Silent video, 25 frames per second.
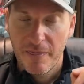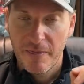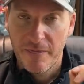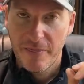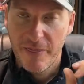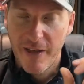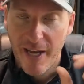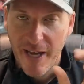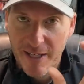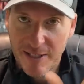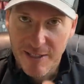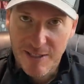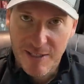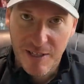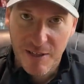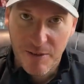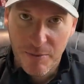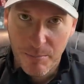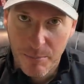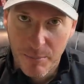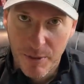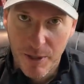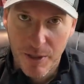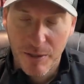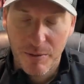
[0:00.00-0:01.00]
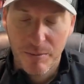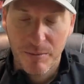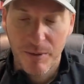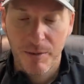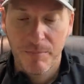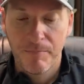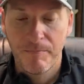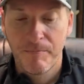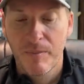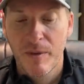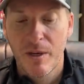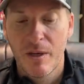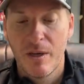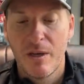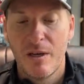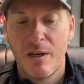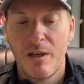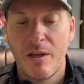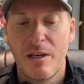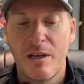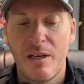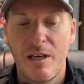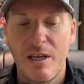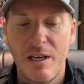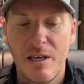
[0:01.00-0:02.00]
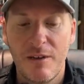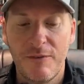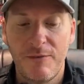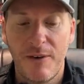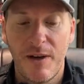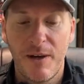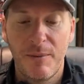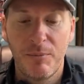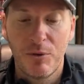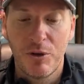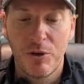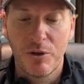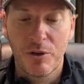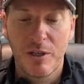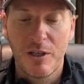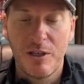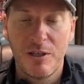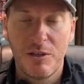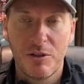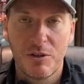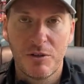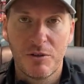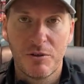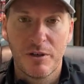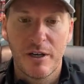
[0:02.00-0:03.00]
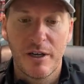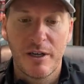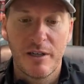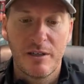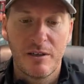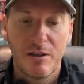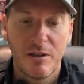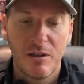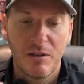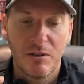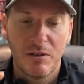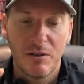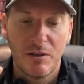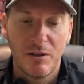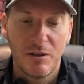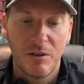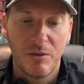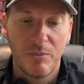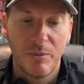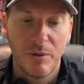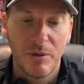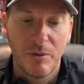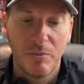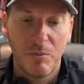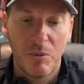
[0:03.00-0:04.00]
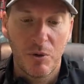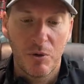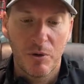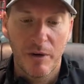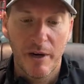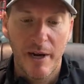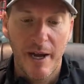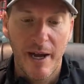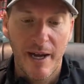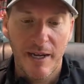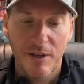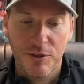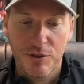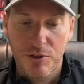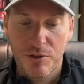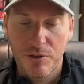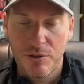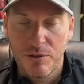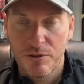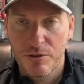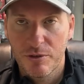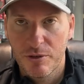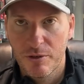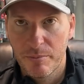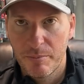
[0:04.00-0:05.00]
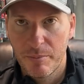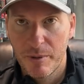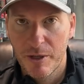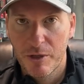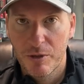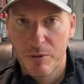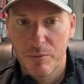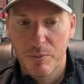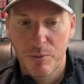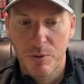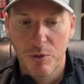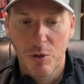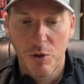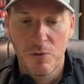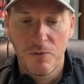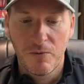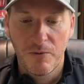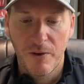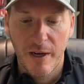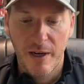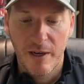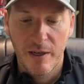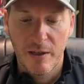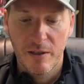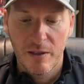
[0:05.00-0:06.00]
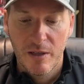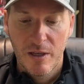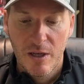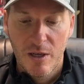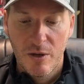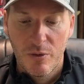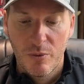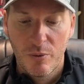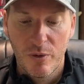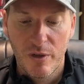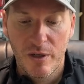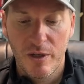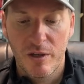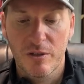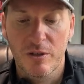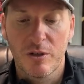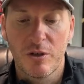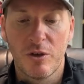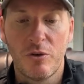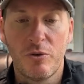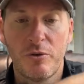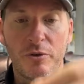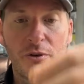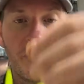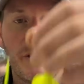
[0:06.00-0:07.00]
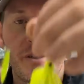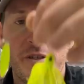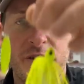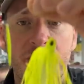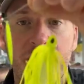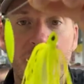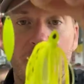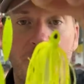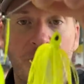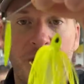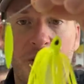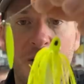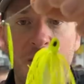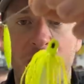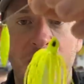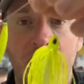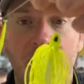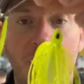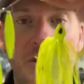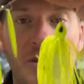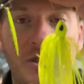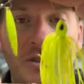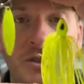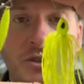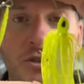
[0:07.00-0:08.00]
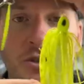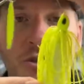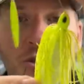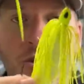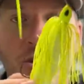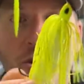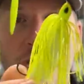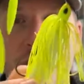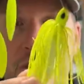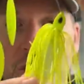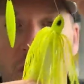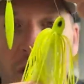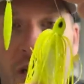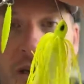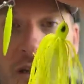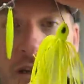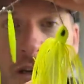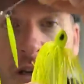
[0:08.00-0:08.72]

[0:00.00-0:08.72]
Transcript: That's at a minimum. If I'm looking to create a little bit more action or a better profile, what I'll go with is something like this jerk shad.